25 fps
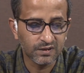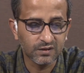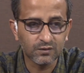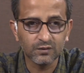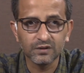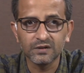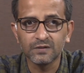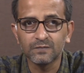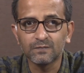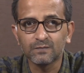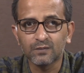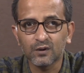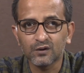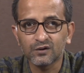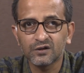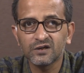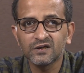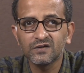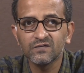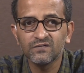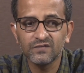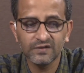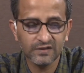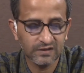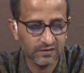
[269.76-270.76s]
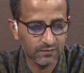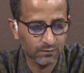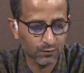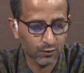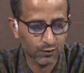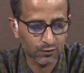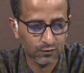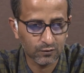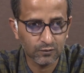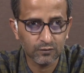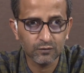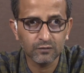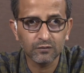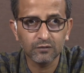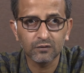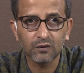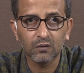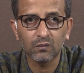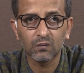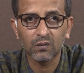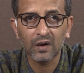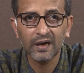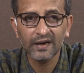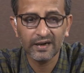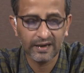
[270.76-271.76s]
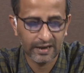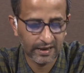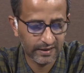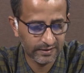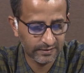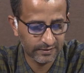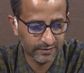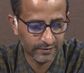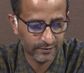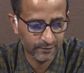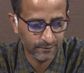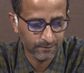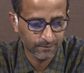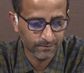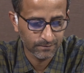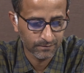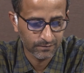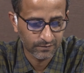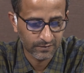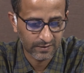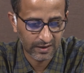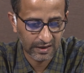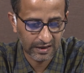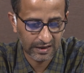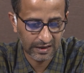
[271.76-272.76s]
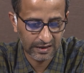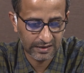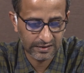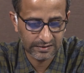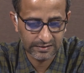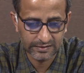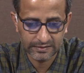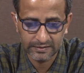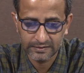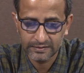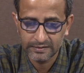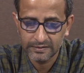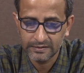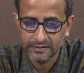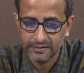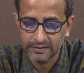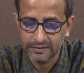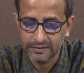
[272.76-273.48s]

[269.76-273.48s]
between positivism on the one hand and